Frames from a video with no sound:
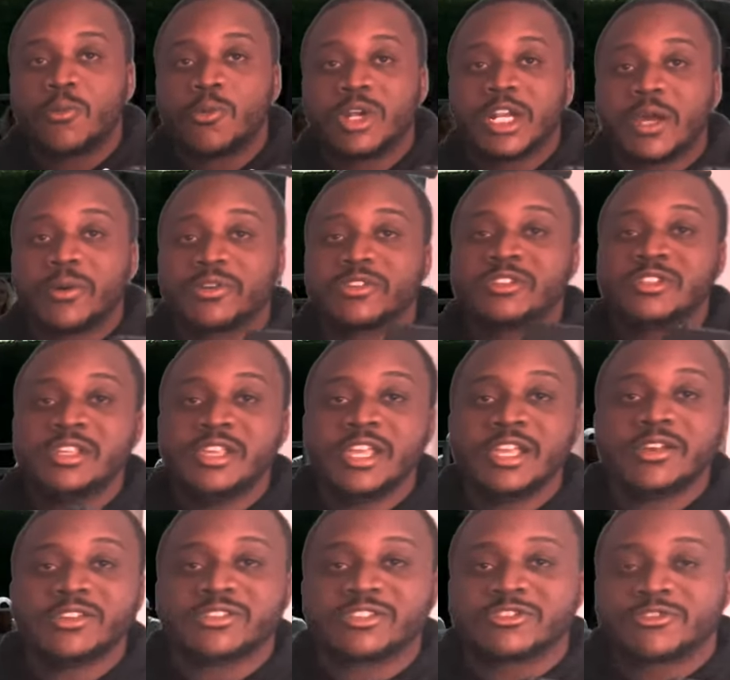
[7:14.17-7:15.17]
what I was
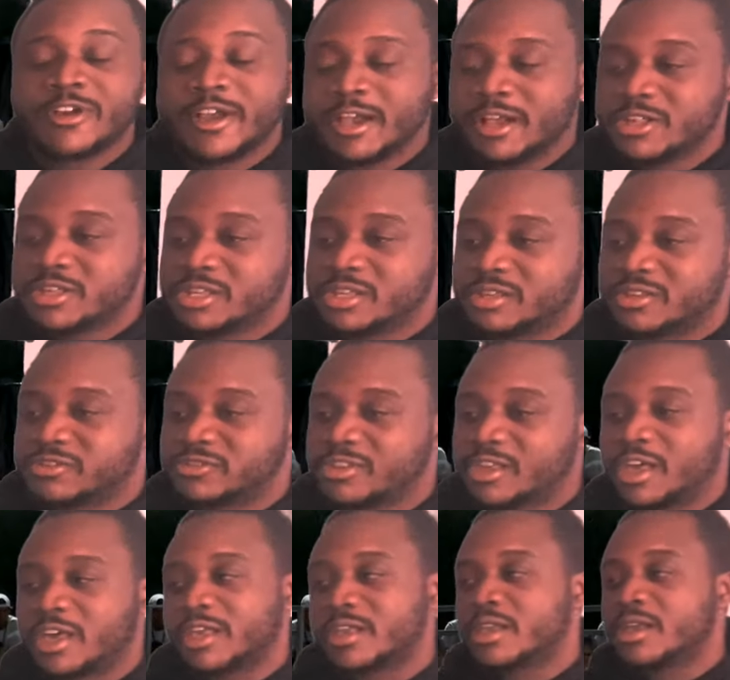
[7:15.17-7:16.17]
seeing as a strategy is
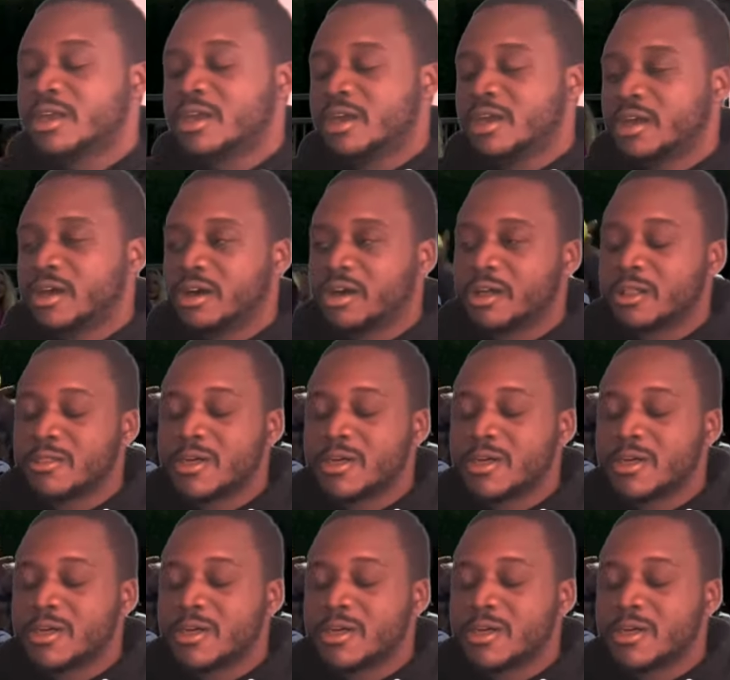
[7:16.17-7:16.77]
that a